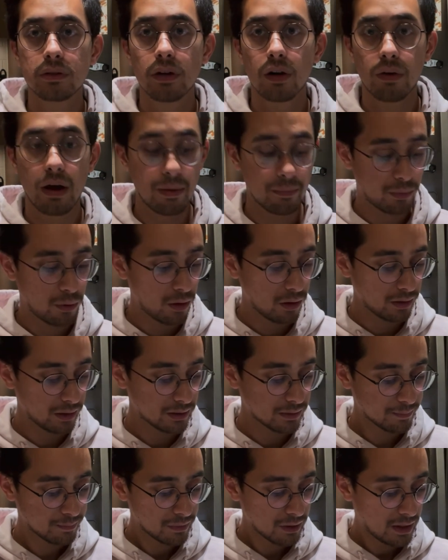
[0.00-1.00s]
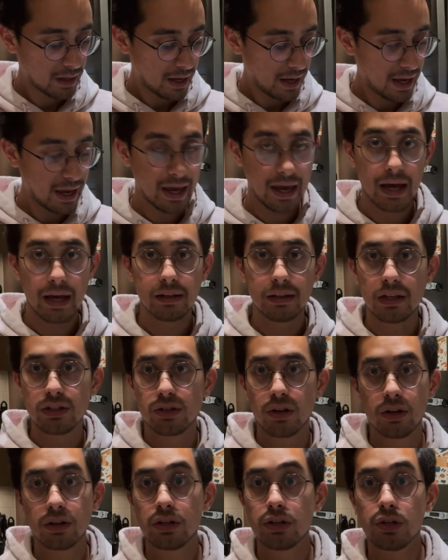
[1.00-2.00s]
around Portland, and they
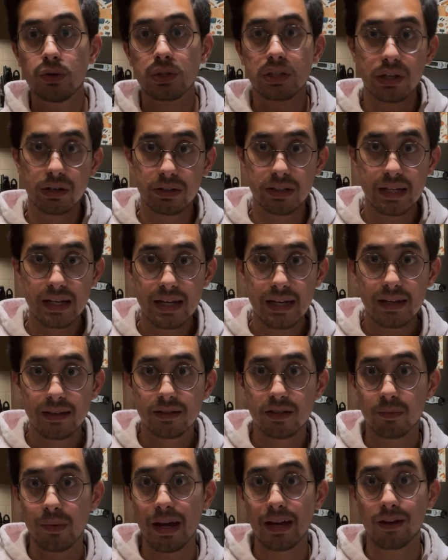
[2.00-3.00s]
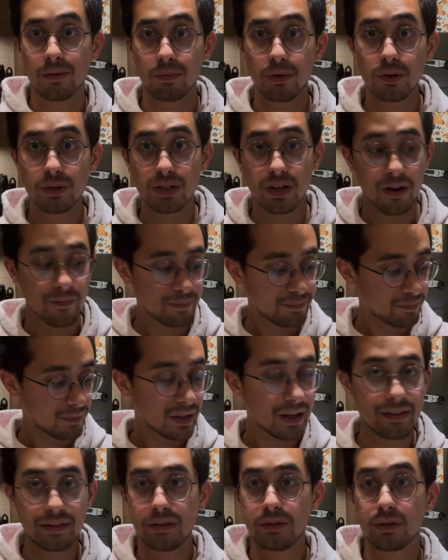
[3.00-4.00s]
started to use their tea to make kombucha,
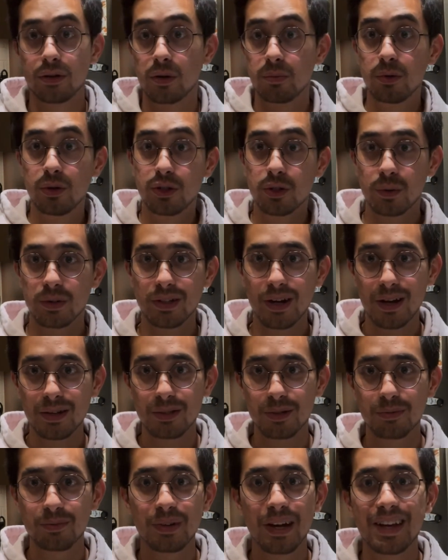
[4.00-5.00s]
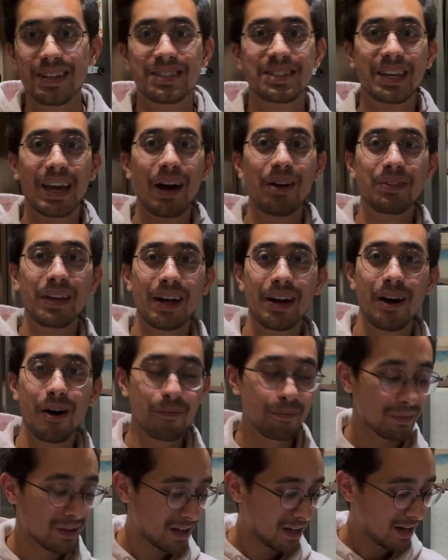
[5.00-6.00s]
and then their kombucha was awesome and scaled that
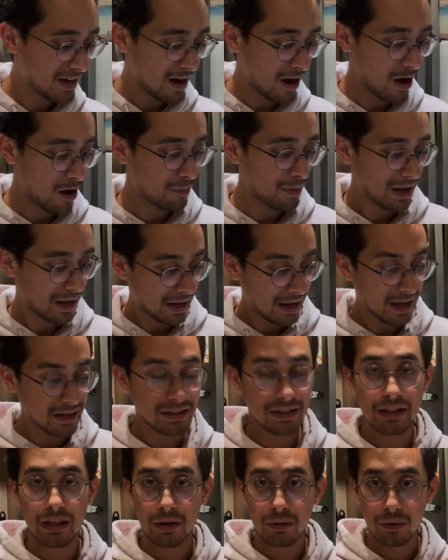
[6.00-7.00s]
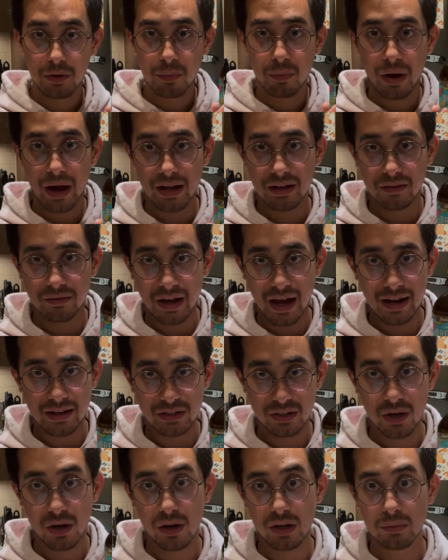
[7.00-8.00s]
up. And the brand of that is
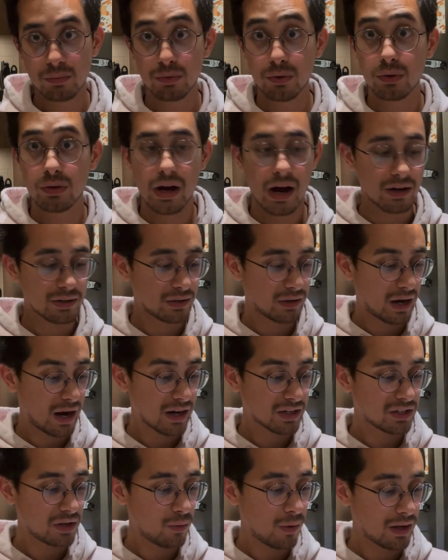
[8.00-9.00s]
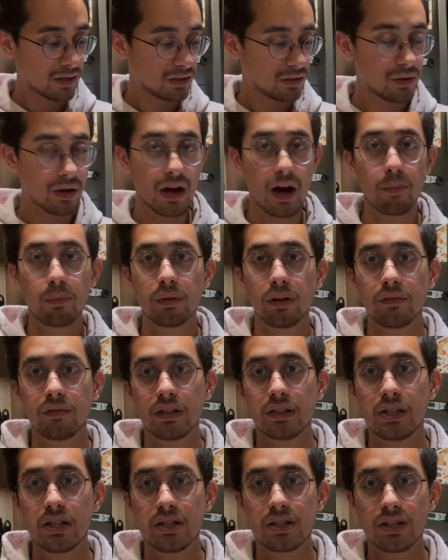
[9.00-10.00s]
called Brew Doctor. I actually went to a couple of the
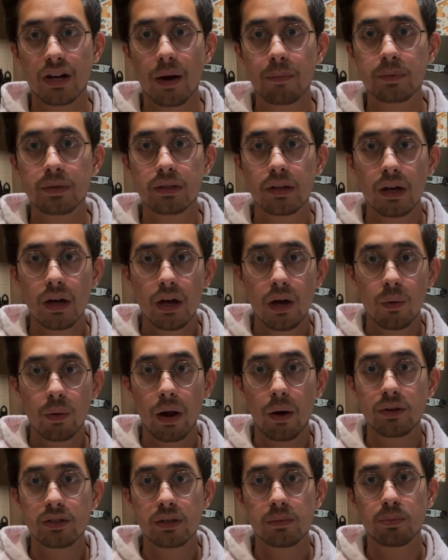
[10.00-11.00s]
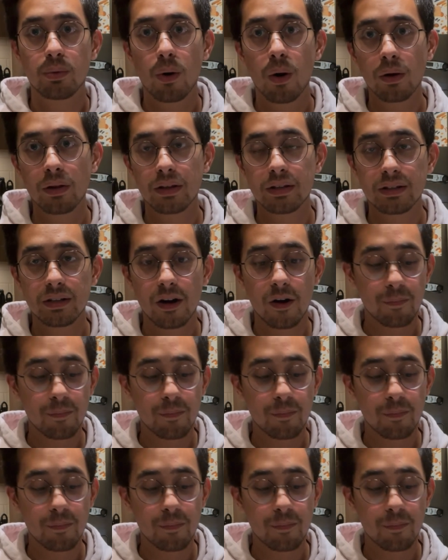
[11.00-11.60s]
tea shops when I was in Portland.